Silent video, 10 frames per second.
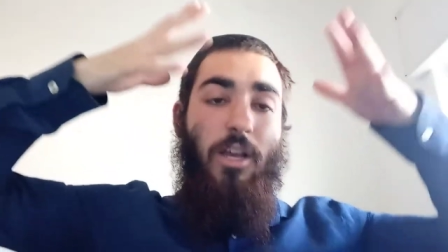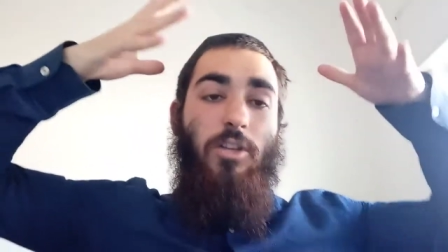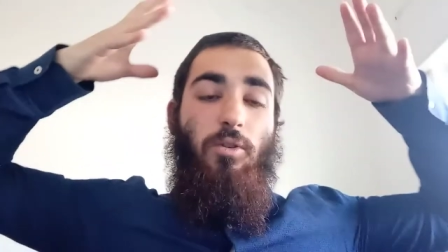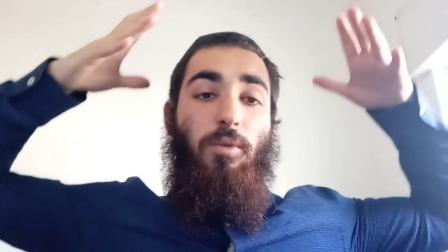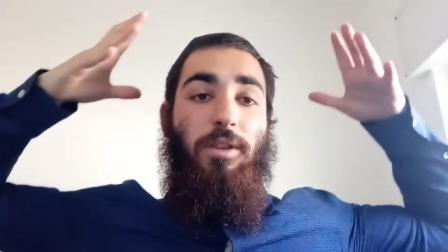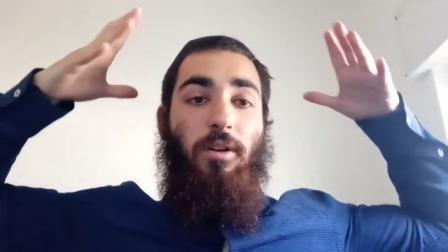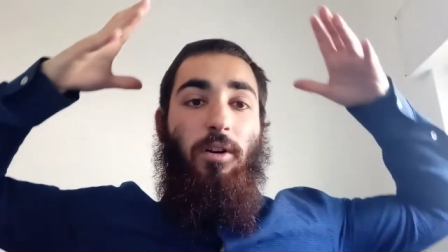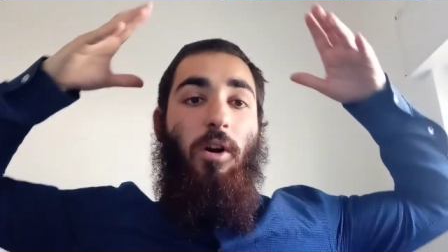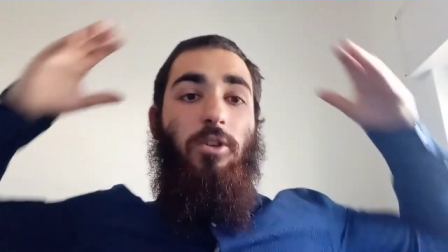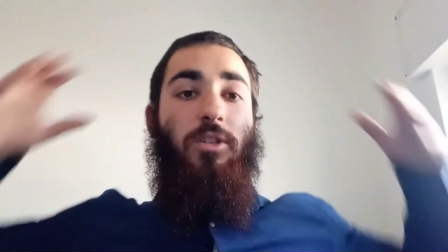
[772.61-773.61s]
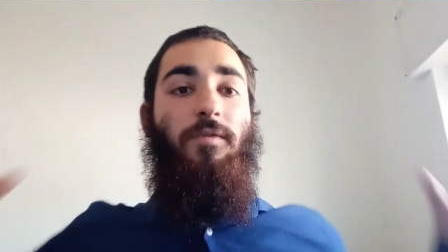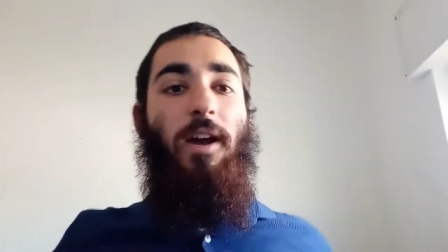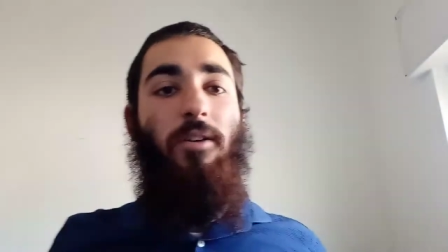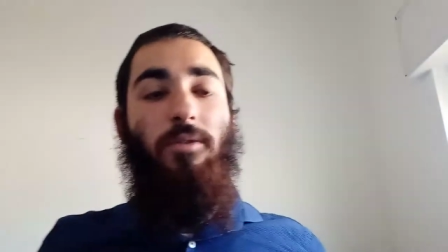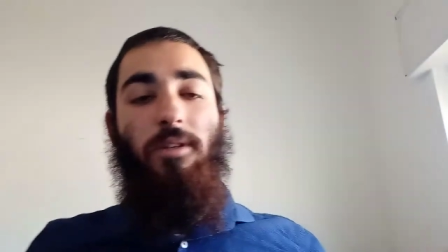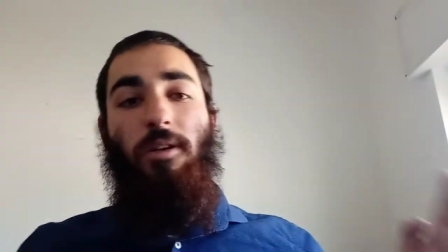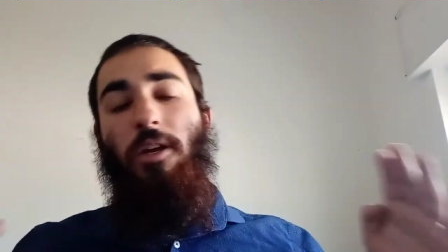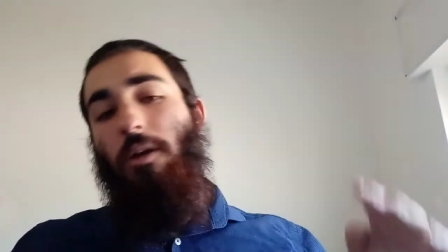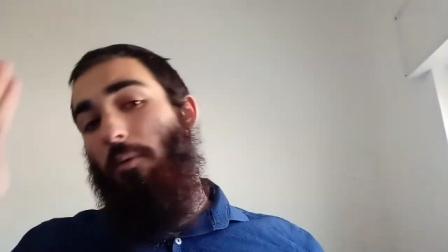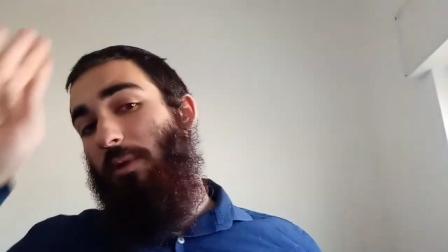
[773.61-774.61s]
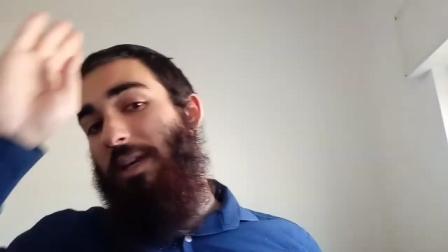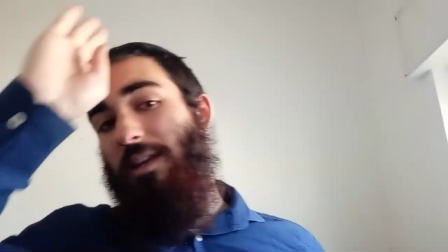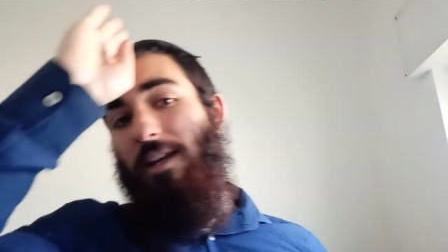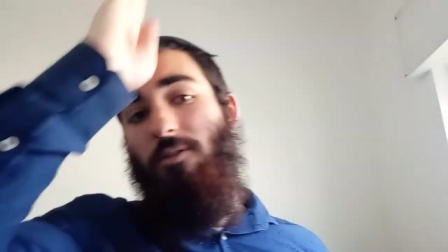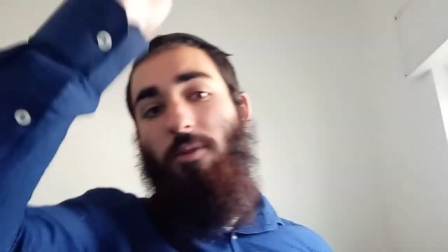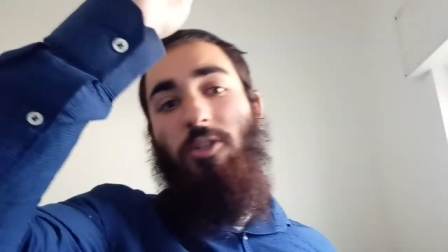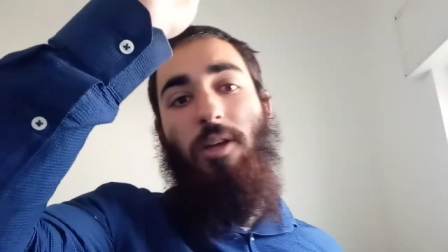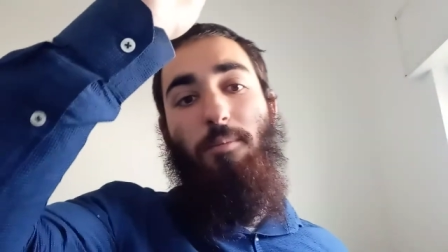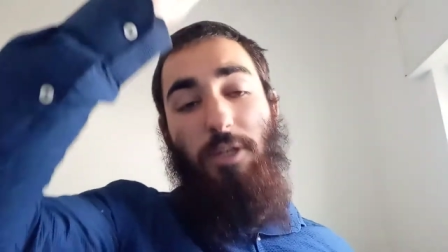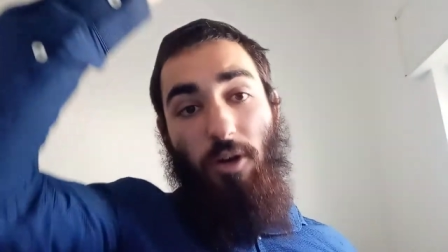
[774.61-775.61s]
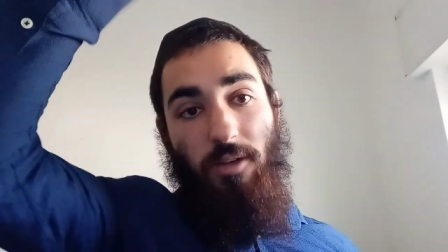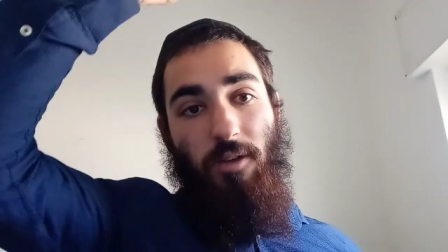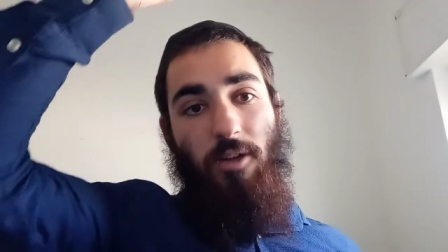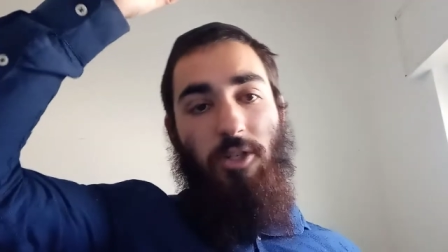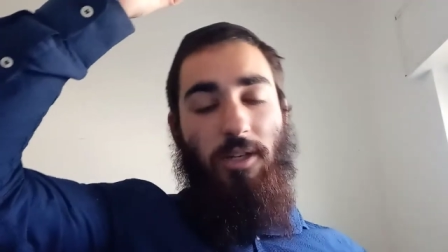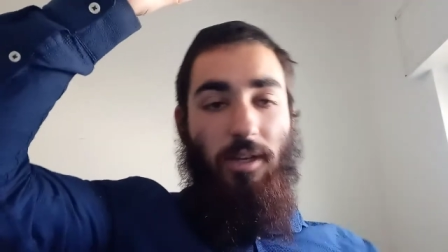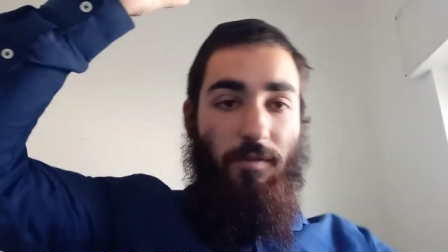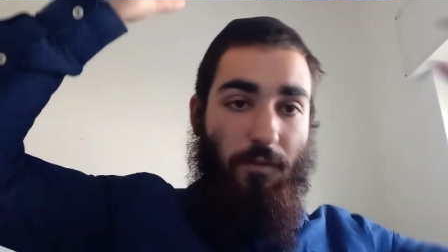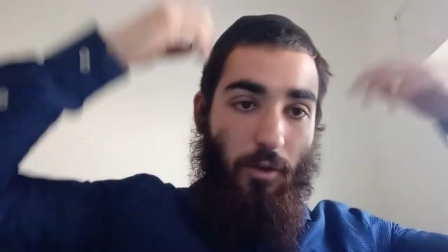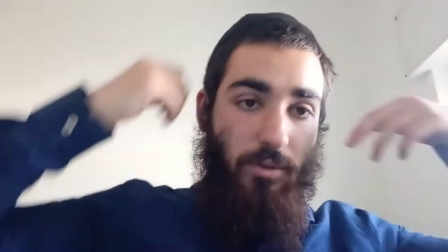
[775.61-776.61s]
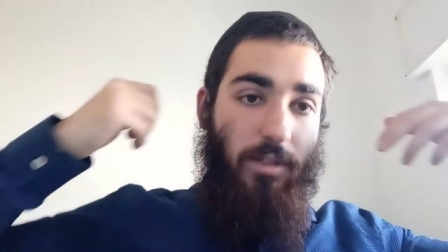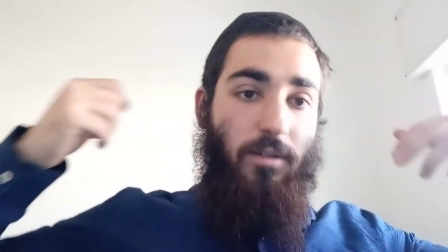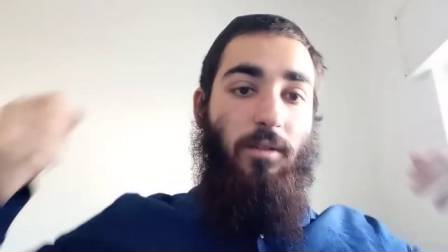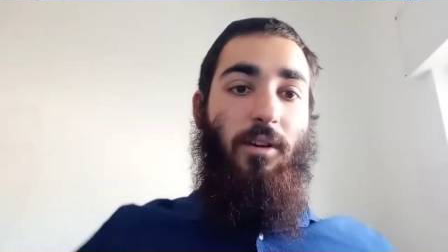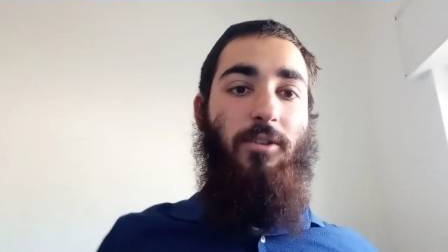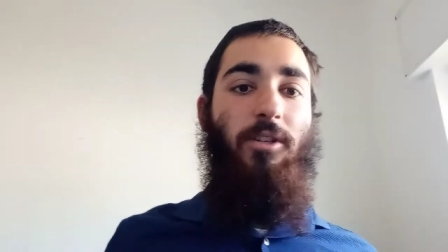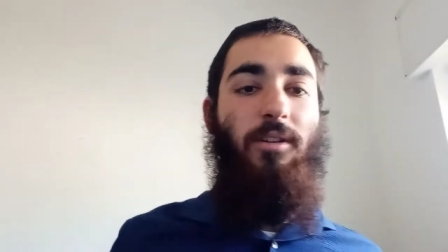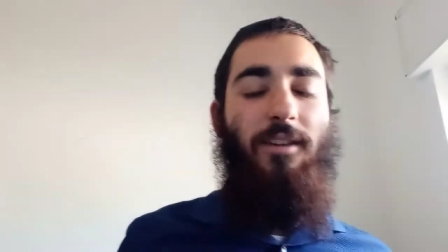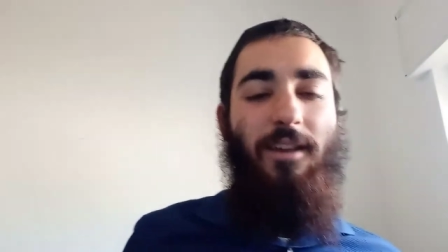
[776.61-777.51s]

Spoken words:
So within our conscious faculty, when we connect to Hashem beyond logic, it flows into logic.